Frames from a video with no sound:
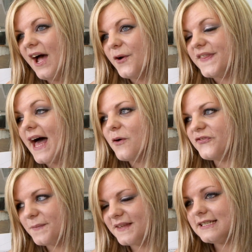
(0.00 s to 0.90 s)
with help
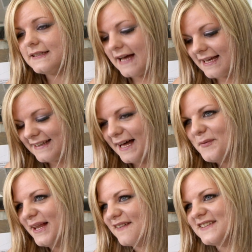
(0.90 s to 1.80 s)
from the design
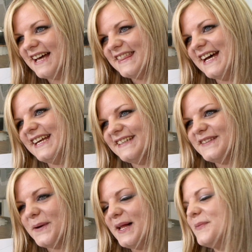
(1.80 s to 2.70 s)
lab, I'll have to add that in
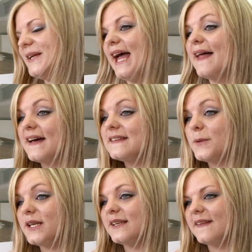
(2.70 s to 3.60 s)
as well. But yeah, that's
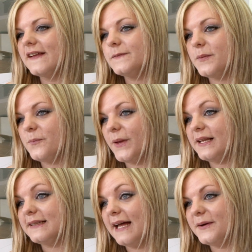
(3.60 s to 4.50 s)
been
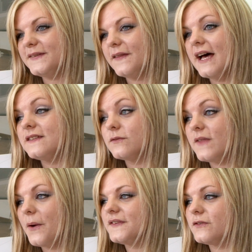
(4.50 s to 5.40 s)
built now. So
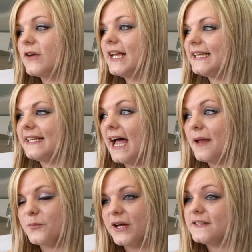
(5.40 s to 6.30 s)
that was a really
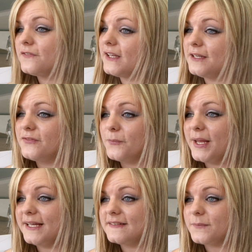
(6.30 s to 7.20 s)
like impressive feeling for
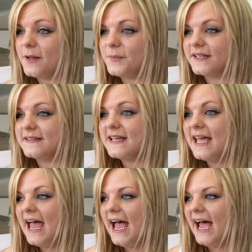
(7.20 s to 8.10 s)
me as well, because
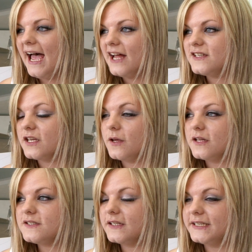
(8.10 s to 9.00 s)

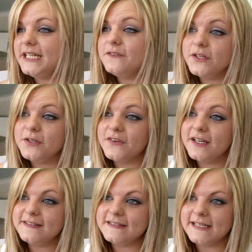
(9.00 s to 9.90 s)
to leave
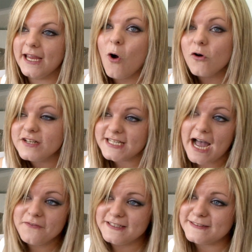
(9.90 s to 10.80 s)
university already
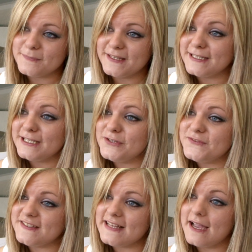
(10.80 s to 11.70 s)
having something that
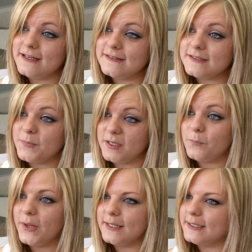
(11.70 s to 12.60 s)
you've designed
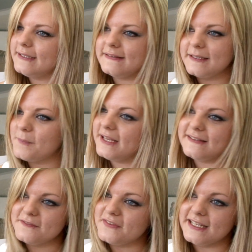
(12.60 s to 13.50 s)
been built is an
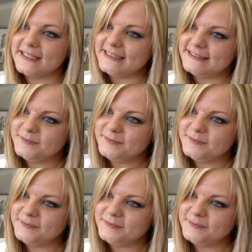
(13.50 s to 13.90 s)
amazing feeling.